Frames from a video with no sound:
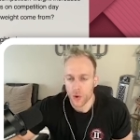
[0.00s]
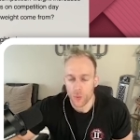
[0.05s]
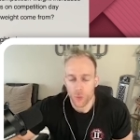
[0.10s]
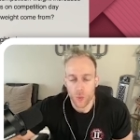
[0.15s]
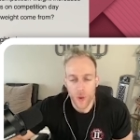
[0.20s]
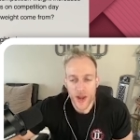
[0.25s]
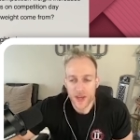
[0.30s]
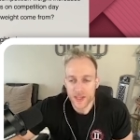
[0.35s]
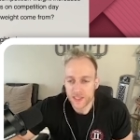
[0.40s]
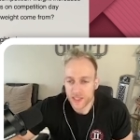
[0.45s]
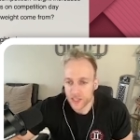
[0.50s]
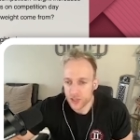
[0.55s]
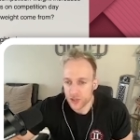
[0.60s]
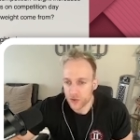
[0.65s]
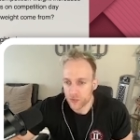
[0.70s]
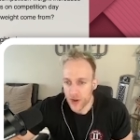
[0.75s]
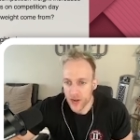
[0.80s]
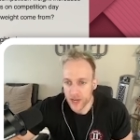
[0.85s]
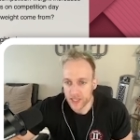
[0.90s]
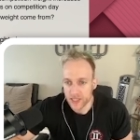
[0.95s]
When is it the
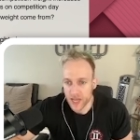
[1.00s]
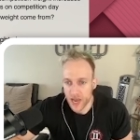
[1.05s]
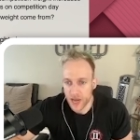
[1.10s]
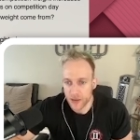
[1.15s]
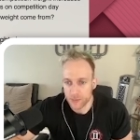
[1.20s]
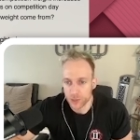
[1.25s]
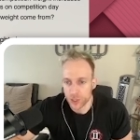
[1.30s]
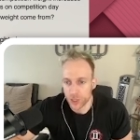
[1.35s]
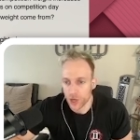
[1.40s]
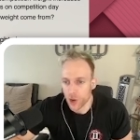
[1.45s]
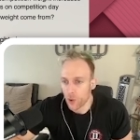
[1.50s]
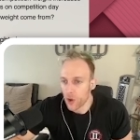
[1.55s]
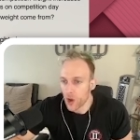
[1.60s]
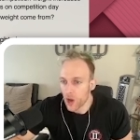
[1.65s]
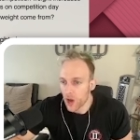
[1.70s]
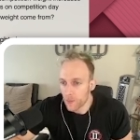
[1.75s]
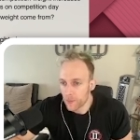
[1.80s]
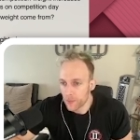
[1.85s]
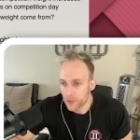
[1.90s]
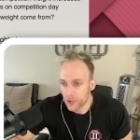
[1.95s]
right time to go
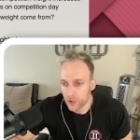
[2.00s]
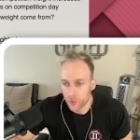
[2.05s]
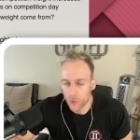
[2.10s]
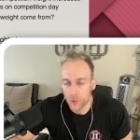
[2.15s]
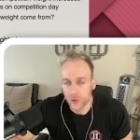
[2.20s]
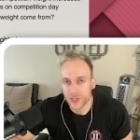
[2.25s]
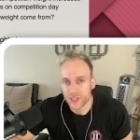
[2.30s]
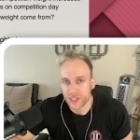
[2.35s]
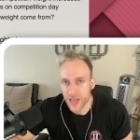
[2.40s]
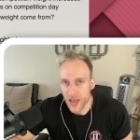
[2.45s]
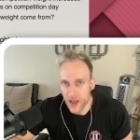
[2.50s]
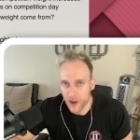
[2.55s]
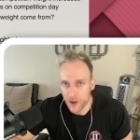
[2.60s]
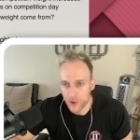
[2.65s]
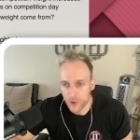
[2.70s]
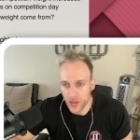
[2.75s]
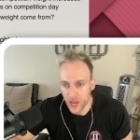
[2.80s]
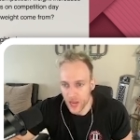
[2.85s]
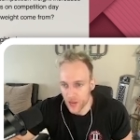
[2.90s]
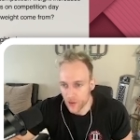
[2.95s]
up or
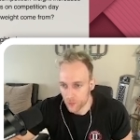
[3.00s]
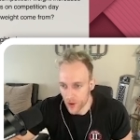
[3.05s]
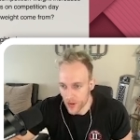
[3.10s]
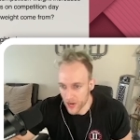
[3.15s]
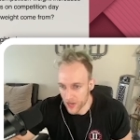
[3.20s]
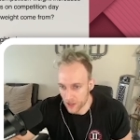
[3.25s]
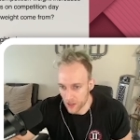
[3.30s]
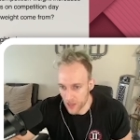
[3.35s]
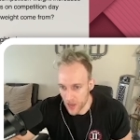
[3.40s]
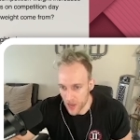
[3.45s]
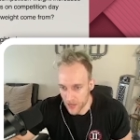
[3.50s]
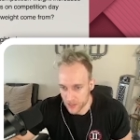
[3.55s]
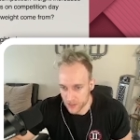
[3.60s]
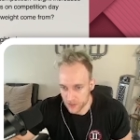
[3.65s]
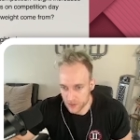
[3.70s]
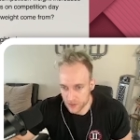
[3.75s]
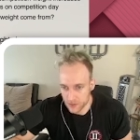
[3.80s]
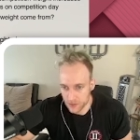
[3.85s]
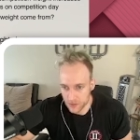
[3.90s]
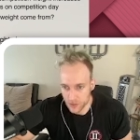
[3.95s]
down a weight
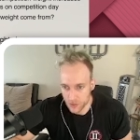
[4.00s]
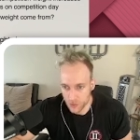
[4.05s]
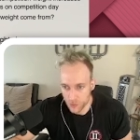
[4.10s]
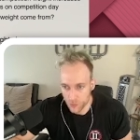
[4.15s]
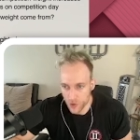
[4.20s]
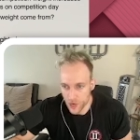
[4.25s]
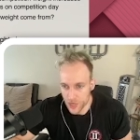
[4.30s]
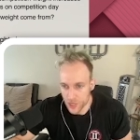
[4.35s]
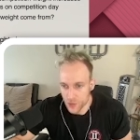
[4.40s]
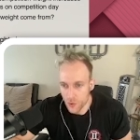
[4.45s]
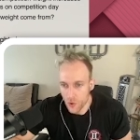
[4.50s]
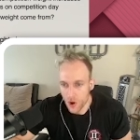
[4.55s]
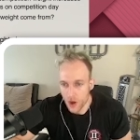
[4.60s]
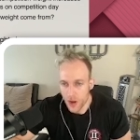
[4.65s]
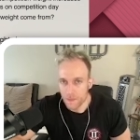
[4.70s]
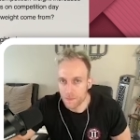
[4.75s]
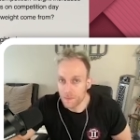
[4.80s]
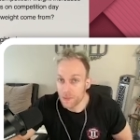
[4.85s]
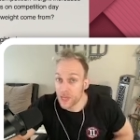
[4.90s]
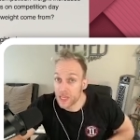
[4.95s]
class? So when you are
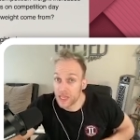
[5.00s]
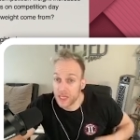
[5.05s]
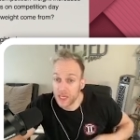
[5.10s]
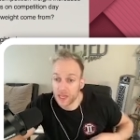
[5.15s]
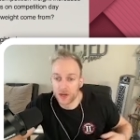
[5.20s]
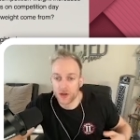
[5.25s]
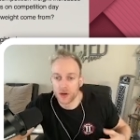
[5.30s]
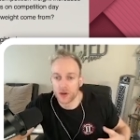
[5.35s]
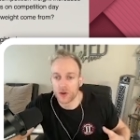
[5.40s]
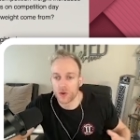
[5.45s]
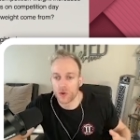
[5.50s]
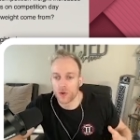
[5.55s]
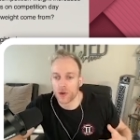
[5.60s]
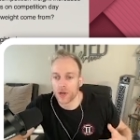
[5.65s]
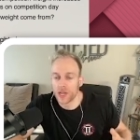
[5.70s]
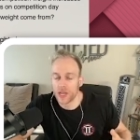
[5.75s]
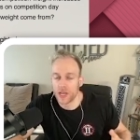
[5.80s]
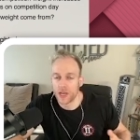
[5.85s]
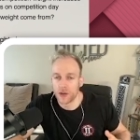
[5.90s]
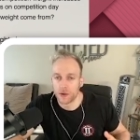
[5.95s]
a beginner or
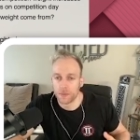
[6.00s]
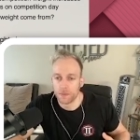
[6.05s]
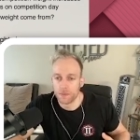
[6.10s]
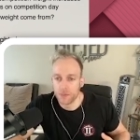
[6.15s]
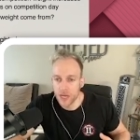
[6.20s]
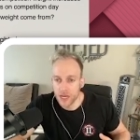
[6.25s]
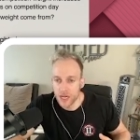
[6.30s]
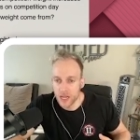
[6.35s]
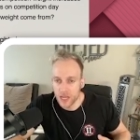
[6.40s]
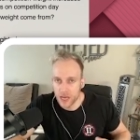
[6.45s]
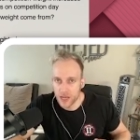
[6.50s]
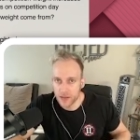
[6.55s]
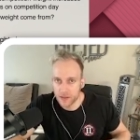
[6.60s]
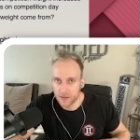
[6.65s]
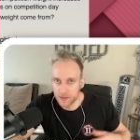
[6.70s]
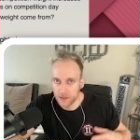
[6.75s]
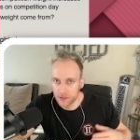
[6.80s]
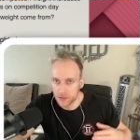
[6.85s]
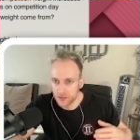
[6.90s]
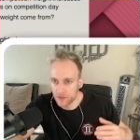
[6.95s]
an
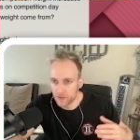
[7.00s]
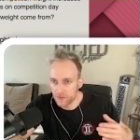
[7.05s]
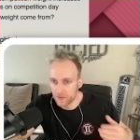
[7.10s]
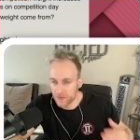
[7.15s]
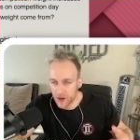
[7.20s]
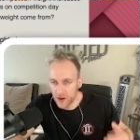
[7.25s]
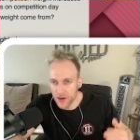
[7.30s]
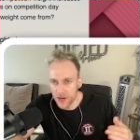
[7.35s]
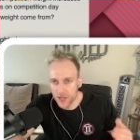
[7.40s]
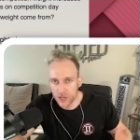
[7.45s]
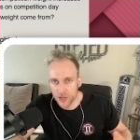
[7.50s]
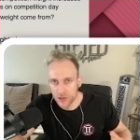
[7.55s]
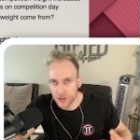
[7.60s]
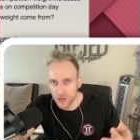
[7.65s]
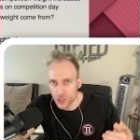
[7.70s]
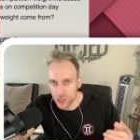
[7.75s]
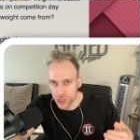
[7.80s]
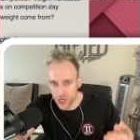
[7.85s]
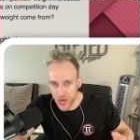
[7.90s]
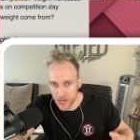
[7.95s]
intermediate, there's a very
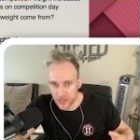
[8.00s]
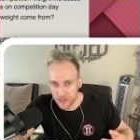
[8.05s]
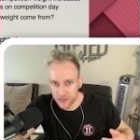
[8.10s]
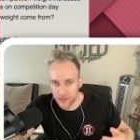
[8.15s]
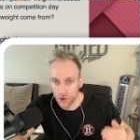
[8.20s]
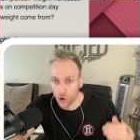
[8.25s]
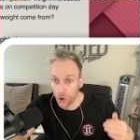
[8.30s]
good chance that